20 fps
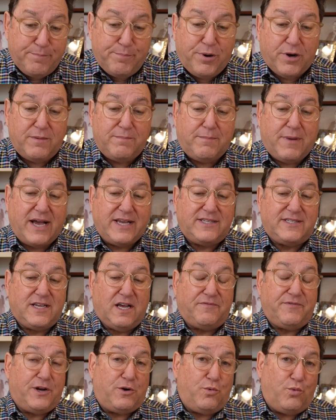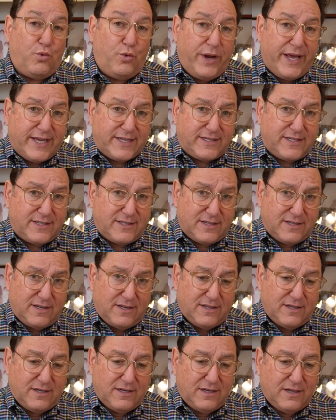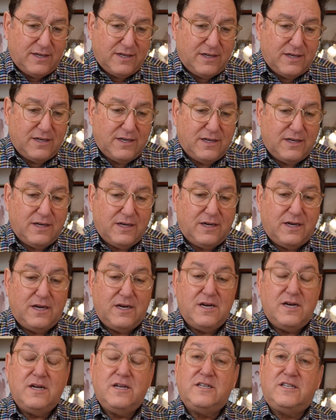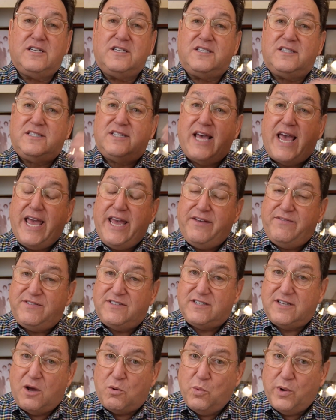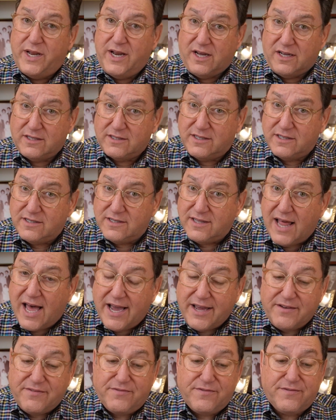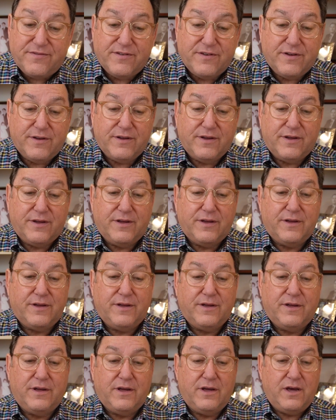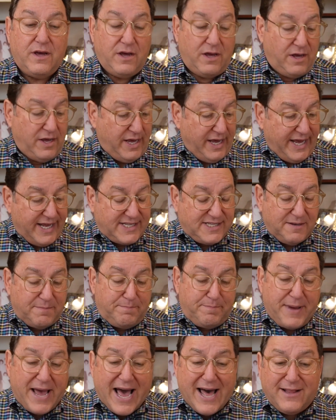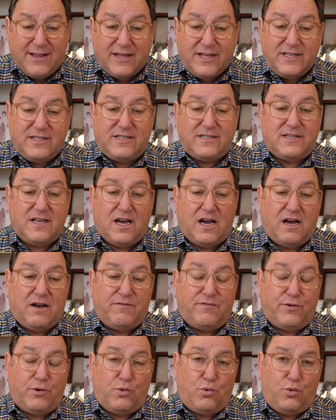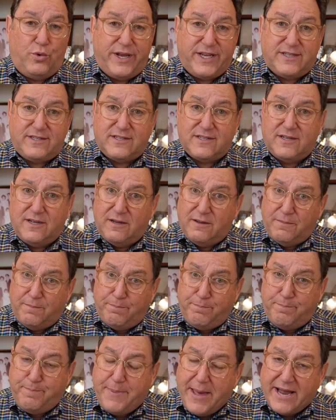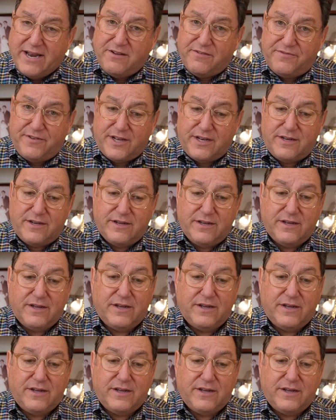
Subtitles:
put myself at risk to save someone else's life? It's a balance of risk-benefit.